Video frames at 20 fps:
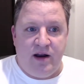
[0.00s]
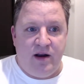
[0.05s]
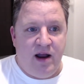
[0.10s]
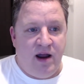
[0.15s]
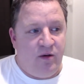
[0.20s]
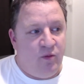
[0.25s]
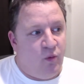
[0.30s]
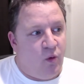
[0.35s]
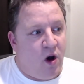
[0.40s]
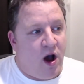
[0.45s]

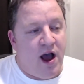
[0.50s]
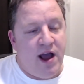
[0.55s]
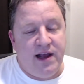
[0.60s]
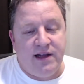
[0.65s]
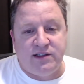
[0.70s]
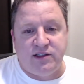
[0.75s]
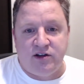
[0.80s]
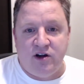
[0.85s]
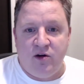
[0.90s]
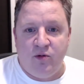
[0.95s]
And
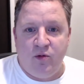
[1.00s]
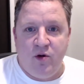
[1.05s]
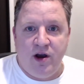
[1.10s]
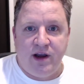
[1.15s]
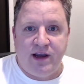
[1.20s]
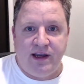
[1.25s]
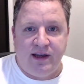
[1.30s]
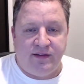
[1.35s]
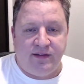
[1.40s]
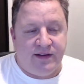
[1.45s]
why it's not
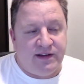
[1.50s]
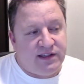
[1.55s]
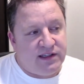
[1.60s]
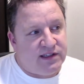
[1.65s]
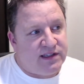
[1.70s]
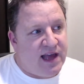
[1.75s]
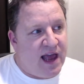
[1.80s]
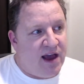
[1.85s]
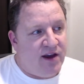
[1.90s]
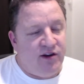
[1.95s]
working. And this
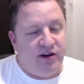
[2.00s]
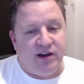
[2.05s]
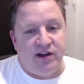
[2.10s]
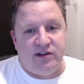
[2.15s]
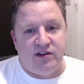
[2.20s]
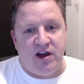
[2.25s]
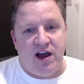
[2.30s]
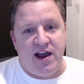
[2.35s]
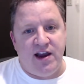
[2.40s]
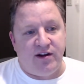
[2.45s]
is how you
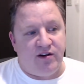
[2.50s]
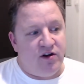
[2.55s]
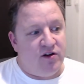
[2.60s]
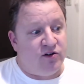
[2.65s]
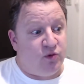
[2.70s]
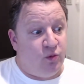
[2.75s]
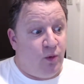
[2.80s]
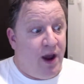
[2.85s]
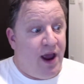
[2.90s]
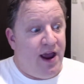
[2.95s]
can
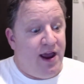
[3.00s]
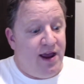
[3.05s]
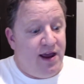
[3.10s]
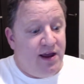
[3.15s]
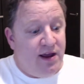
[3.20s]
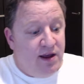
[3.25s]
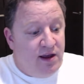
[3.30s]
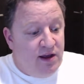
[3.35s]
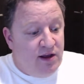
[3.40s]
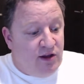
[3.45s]
diagnose
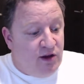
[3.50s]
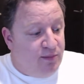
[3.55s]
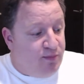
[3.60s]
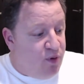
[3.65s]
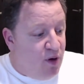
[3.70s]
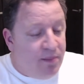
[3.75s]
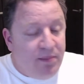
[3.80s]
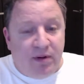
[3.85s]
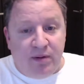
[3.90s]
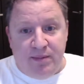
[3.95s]
where
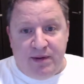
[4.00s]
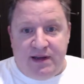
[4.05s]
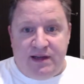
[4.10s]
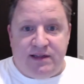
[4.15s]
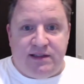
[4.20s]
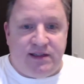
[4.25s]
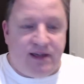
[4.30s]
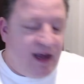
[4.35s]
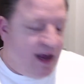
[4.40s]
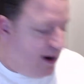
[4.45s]
your problem
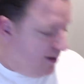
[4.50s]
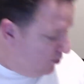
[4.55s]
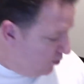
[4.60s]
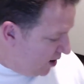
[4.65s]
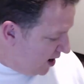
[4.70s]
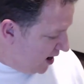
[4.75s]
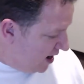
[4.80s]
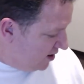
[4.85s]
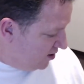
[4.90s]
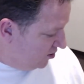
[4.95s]
is
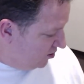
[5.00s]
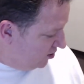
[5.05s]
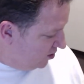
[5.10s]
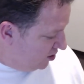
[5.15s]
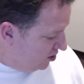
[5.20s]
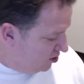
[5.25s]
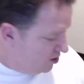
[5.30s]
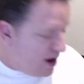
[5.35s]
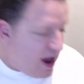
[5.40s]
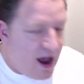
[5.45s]
and where
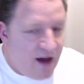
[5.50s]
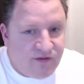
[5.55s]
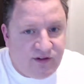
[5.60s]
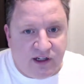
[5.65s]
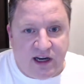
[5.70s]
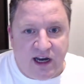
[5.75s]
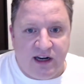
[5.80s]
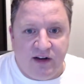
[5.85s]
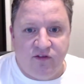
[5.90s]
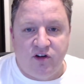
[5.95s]
you have
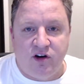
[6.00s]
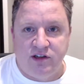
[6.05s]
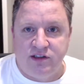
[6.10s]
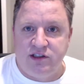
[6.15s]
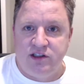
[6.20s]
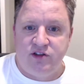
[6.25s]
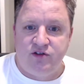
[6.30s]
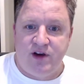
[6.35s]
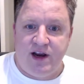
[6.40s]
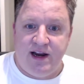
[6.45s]
to kind of
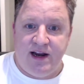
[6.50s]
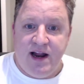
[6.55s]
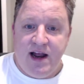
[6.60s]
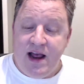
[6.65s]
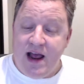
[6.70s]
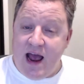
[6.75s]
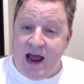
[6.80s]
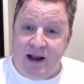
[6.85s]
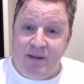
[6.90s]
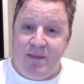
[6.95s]
concentrate.
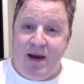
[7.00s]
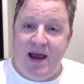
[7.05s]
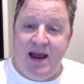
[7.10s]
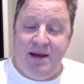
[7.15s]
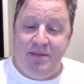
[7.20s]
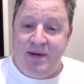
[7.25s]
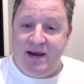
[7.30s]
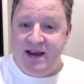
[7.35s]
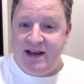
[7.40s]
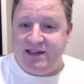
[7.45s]
And
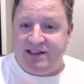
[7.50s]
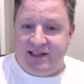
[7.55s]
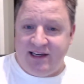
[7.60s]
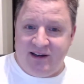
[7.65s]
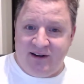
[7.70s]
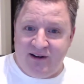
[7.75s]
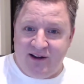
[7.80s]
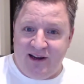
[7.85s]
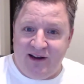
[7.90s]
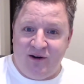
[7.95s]
maybe it's
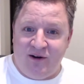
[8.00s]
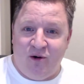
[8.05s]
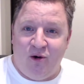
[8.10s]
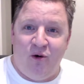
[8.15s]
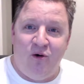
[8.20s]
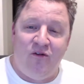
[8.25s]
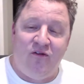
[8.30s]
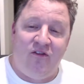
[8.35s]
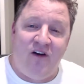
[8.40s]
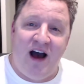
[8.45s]
in
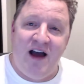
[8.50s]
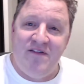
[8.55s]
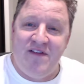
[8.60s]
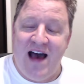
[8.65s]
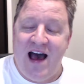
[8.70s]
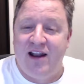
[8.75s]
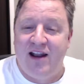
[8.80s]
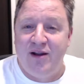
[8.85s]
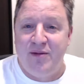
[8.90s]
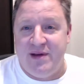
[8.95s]
all 5
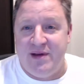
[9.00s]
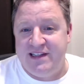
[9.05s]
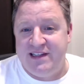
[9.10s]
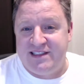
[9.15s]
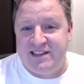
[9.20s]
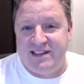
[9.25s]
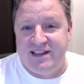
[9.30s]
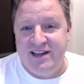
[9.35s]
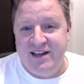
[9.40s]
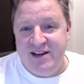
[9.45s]

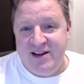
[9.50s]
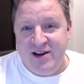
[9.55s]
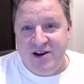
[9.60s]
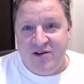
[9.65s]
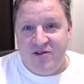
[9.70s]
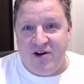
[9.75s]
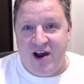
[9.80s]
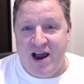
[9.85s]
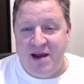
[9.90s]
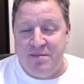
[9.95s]
elements,
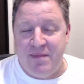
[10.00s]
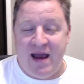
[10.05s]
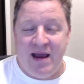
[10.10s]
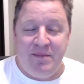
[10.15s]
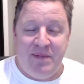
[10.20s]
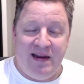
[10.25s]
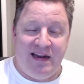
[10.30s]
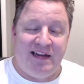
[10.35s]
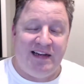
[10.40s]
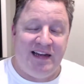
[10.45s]
right?
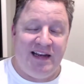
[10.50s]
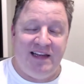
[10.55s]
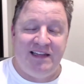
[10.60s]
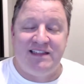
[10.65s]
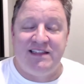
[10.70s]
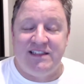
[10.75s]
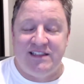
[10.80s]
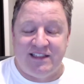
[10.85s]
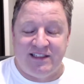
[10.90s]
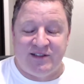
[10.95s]
Maybe it
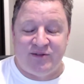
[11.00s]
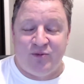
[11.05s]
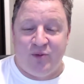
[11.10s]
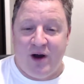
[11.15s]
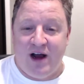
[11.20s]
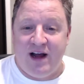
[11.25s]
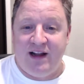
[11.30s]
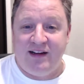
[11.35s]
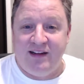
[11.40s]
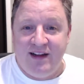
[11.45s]
isn't just
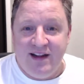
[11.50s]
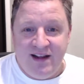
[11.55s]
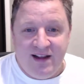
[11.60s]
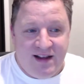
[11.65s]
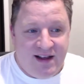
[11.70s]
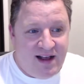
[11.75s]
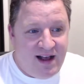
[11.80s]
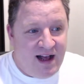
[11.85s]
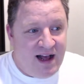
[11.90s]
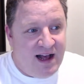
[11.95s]
one.
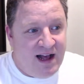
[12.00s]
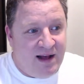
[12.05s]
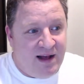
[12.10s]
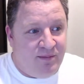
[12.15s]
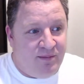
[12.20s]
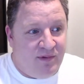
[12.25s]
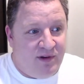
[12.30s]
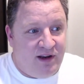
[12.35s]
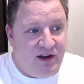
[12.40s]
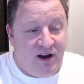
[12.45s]

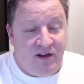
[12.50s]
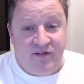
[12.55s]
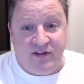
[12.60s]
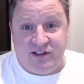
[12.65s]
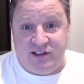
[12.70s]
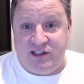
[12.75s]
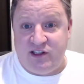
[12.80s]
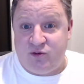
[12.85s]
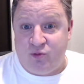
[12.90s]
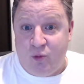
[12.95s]
If
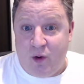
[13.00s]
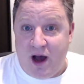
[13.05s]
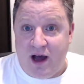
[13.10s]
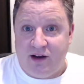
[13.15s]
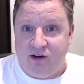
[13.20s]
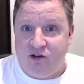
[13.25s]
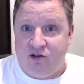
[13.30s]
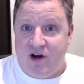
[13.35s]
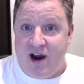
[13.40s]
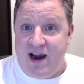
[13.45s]
it's just
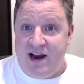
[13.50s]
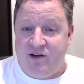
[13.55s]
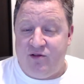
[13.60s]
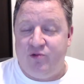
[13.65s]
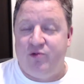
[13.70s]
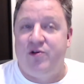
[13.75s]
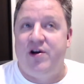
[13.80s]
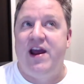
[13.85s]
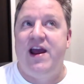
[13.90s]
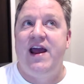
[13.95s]
one,
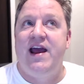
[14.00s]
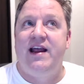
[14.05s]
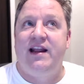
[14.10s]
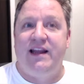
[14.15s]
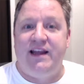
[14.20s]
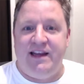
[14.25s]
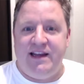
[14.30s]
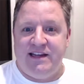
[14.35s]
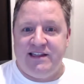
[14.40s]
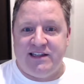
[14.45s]
great.
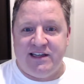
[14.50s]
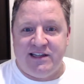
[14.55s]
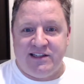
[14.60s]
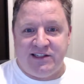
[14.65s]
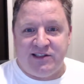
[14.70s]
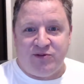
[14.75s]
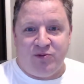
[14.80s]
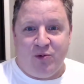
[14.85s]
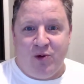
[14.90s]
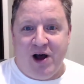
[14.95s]
Rarely is it
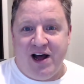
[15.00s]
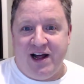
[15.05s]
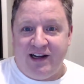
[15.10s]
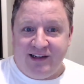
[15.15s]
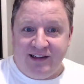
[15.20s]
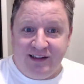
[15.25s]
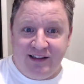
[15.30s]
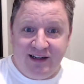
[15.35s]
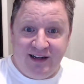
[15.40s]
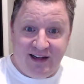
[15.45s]
just
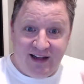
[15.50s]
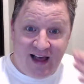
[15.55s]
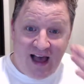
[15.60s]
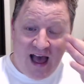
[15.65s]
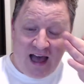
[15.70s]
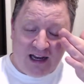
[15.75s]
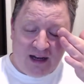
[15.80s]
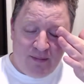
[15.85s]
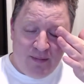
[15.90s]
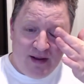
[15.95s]
one
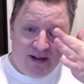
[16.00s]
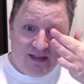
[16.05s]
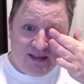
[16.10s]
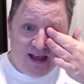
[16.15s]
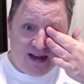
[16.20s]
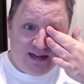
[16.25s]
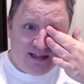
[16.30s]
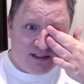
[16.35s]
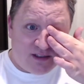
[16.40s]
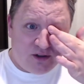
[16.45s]

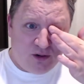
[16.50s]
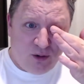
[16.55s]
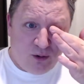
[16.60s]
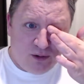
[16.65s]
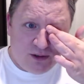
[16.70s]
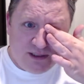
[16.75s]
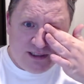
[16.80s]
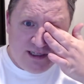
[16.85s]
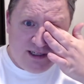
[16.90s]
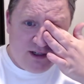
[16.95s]
element that is
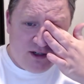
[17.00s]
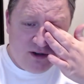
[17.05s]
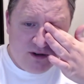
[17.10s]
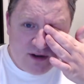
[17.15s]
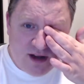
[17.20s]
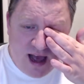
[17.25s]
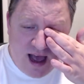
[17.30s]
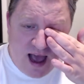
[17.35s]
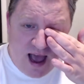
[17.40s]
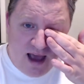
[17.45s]
causing
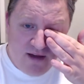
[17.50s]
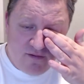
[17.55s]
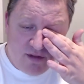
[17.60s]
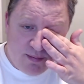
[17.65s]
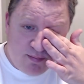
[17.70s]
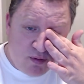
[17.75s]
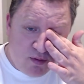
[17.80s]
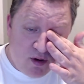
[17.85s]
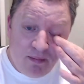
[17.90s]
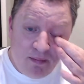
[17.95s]
you to
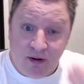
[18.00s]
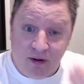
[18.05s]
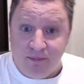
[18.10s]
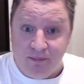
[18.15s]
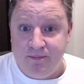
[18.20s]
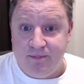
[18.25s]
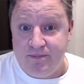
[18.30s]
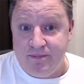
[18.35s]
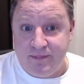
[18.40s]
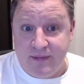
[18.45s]
have the
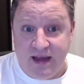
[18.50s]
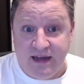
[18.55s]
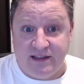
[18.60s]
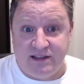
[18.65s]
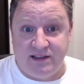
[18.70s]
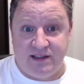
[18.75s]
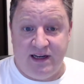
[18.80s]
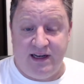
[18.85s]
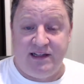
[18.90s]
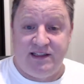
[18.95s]
problem.
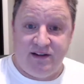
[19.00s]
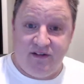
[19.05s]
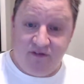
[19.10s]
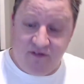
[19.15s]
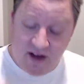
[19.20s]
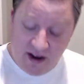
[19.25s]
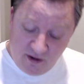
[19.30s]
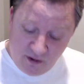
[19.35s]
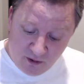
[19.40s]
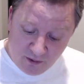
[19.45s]
It's a
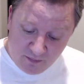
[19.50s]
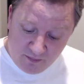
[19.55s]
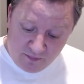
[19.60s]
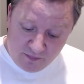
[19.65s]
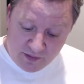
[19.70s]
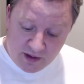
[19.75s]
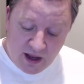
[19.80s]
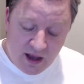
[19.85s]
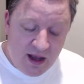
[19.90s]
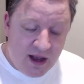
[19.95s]
funnel.
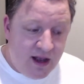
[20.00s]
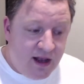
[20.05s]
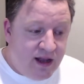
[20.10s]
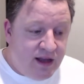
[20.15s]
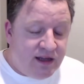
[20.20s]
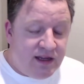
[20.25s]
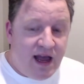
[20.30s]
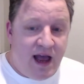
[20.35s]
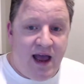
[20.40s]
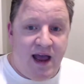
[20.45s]

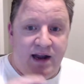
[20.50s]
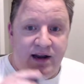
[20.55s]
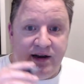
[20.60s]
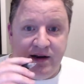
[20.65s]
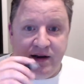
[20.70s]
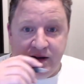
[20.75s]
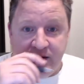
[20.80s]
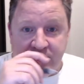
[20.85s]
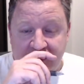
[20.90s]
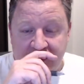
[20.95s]

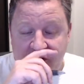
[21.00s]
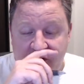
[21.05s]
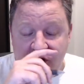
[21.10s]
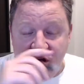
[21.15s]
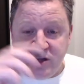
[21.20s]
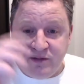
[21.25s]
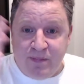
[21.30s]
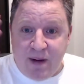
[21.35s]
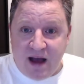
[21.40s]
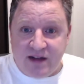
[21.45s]
And the
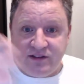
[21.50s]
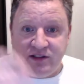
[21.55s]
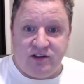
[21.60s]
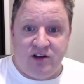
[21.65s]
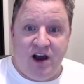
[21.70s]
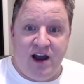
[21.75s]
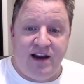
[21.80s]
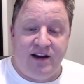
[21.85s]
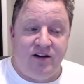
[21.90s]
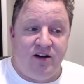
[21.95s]
first part
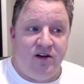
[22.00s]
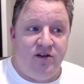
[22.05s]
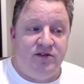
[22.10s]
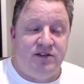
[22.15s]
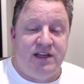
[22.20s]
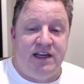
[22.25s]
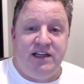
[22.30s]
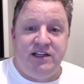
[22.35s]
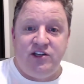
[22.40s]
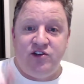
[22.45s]
to
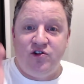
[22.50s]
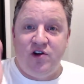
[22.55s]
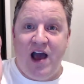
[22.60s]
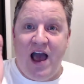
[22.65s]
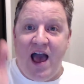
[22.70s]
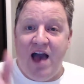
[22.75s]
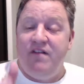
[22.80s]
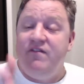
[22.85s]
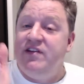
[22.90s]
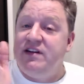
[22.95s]
diagnose is
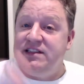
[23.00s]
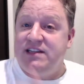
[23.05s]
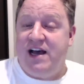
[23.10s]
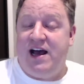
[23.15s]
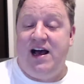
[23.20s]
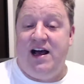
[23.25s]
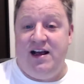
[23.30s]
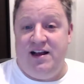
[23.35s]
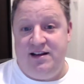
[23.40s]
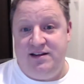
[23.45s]
your
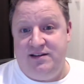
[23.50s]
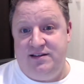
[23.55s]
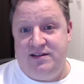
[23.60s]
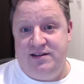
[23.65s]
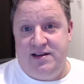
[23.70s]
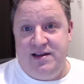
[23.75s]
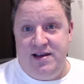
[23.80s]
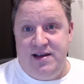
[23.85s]
avatar.